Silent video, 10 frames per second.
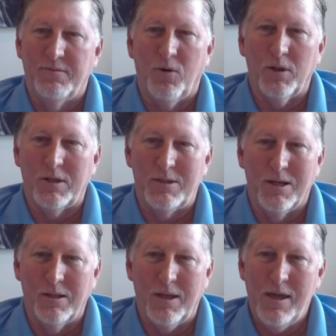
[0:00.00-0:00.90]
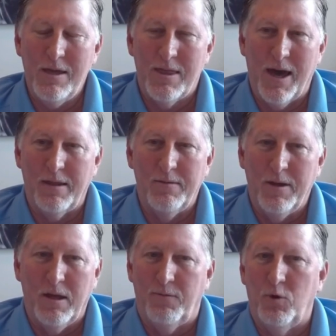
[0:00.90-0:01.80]
volatility that
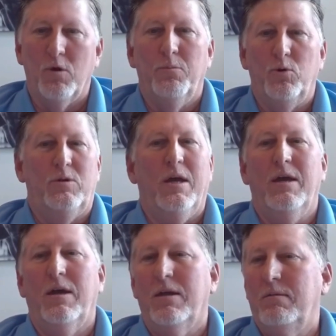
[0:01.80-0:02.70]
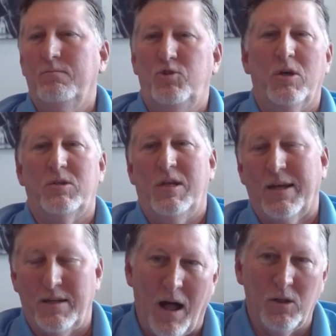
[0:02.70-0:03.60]
if you're a boutique in just
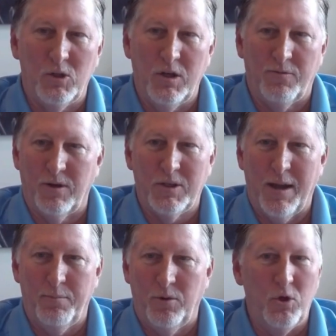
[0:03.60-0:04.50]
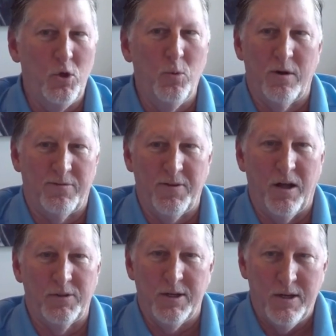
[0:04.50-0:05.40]
technology, for example, you would have
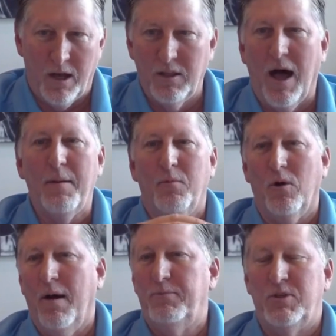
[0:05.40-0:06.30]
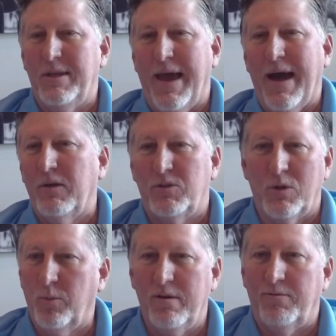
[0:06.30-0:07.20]
felt a lot more ups and downs
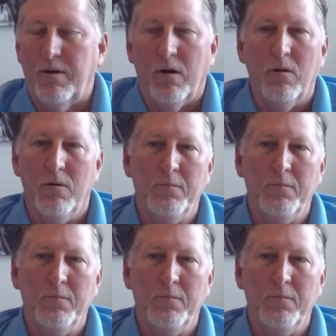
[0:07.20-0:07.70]
than we feel.